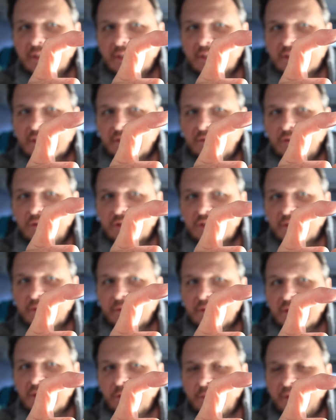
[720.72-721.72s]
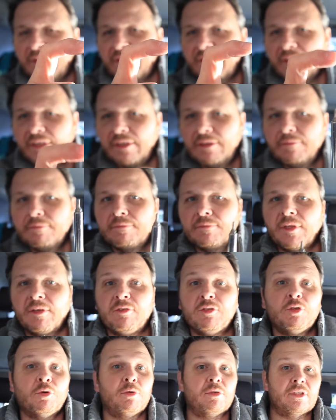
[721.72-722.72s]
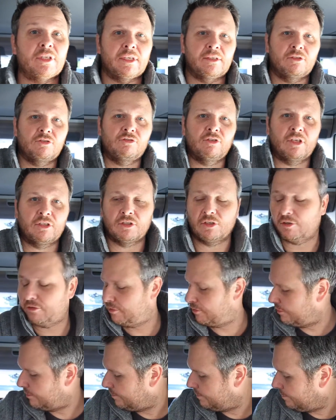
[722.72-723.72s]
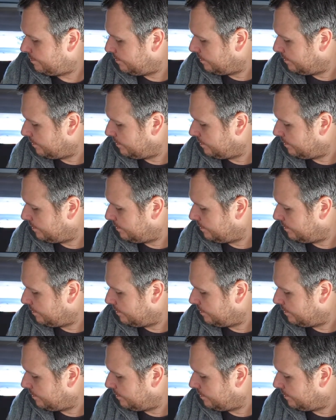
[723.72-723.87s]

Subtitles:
So if you've got something that's a little bit thinner, if you don't want to take the strut off,